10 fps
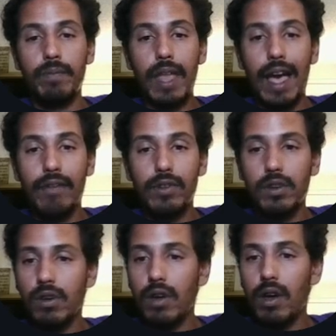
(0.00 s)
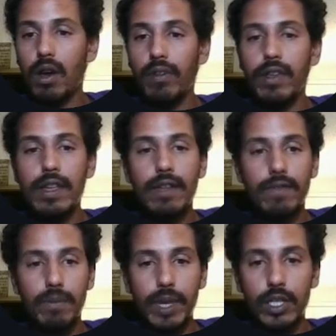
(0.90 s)
after all the
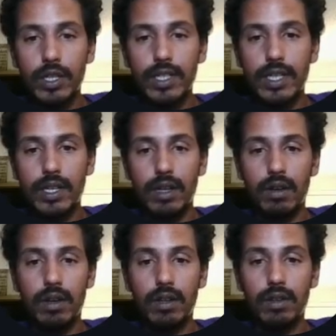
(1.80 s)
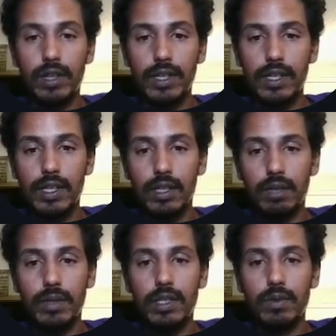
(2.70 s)
information is in here, including the
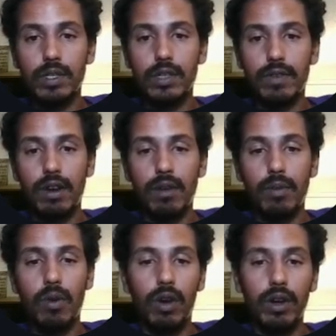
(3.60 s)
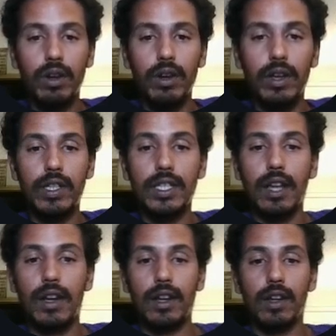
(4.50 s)
syllabus, which is very important, it's
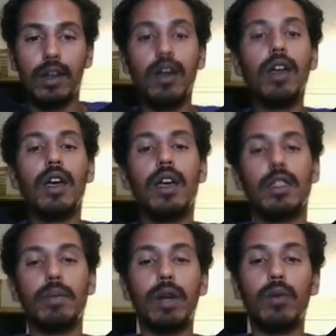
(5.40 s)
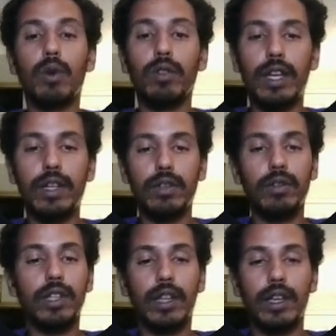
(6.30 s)
not gonna, the button won't let you
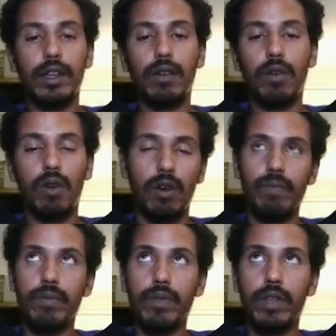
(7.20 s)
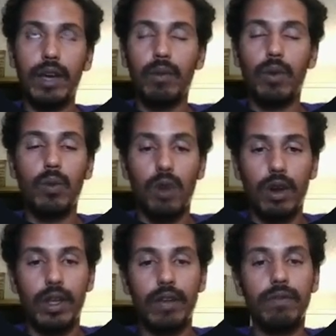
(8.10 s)
click it, or yeah, it won't
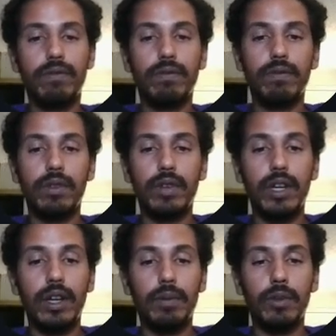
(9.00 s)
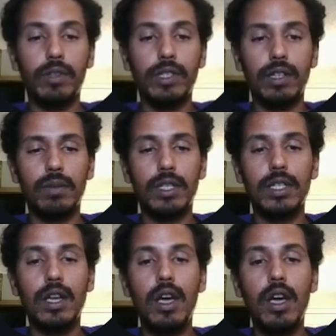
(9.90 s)
work if you didn't upload the syllabus.